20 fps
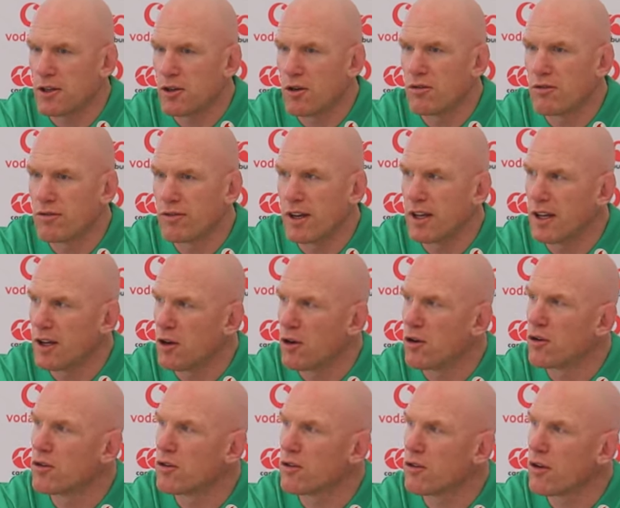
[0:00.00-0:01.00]
young fella,
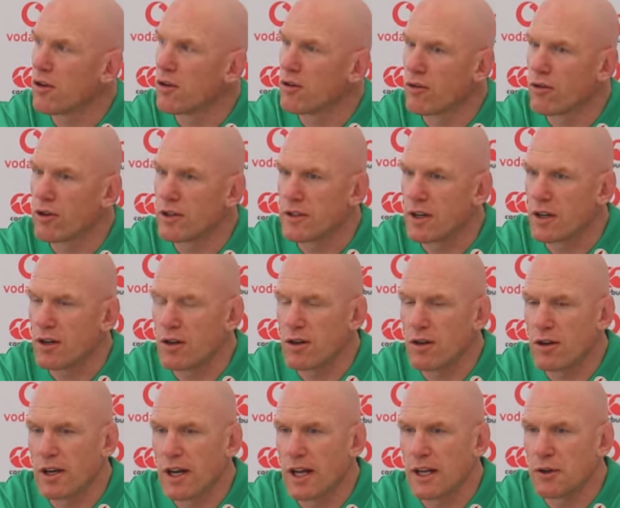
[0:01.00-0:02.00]
hungry to
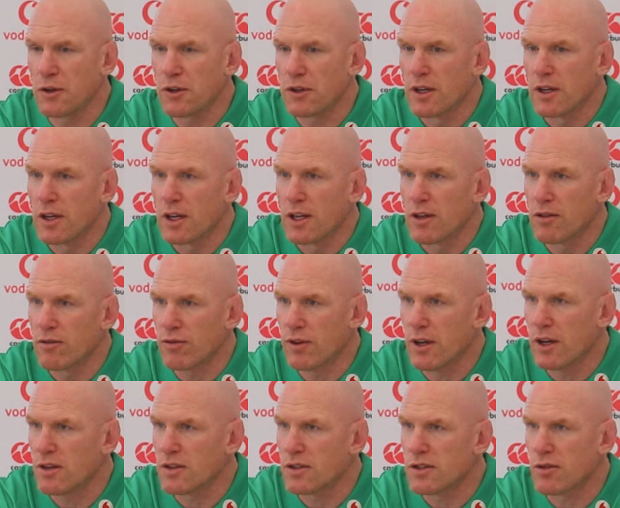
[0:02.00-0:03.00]
learn. And in
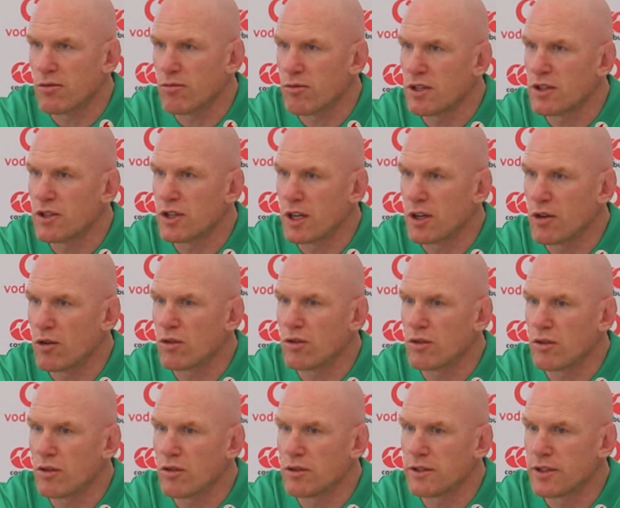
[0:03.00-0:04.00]
fairness to Richie and
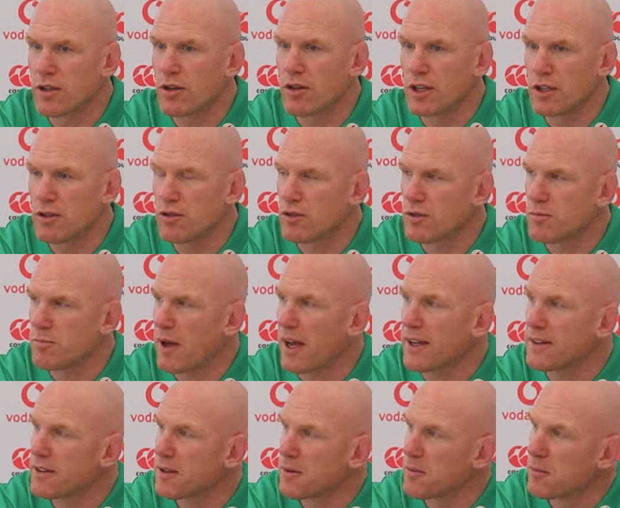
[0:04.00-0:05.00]
Ulster, they just
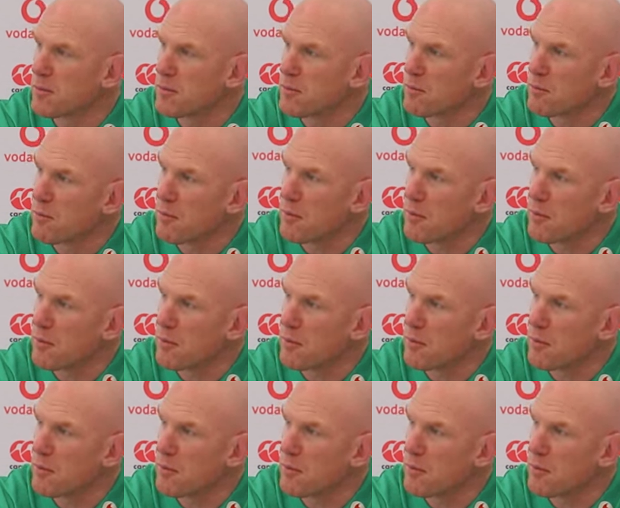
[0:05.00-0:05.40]
backed him